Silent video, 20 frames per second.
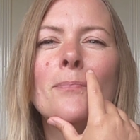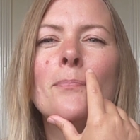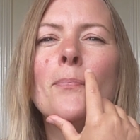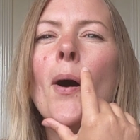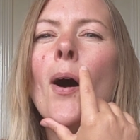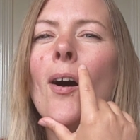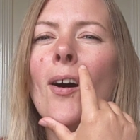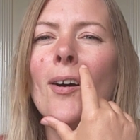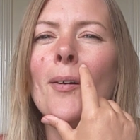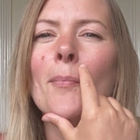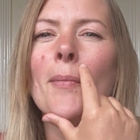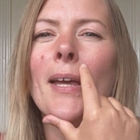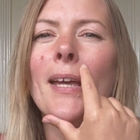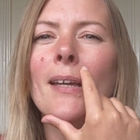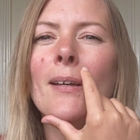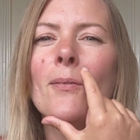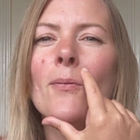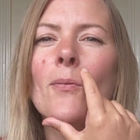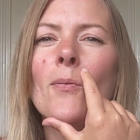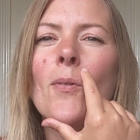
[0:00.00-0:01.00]

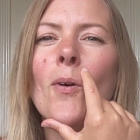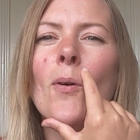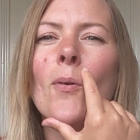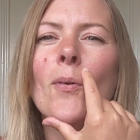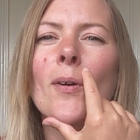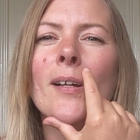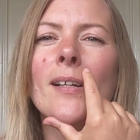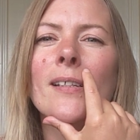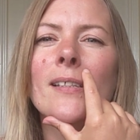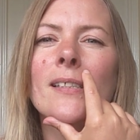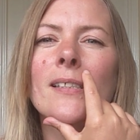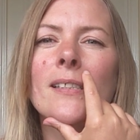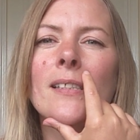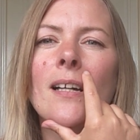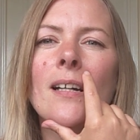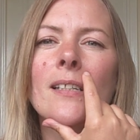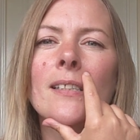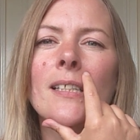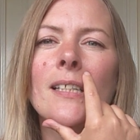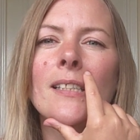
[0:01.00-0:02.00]
balmy what we're
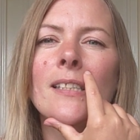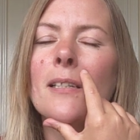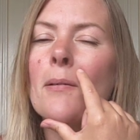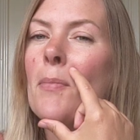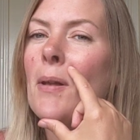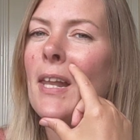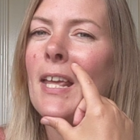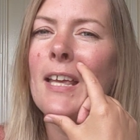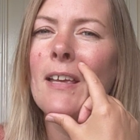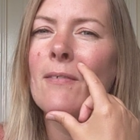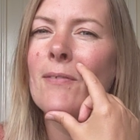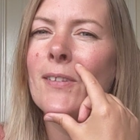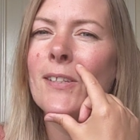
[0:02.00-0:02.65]
starting to believe.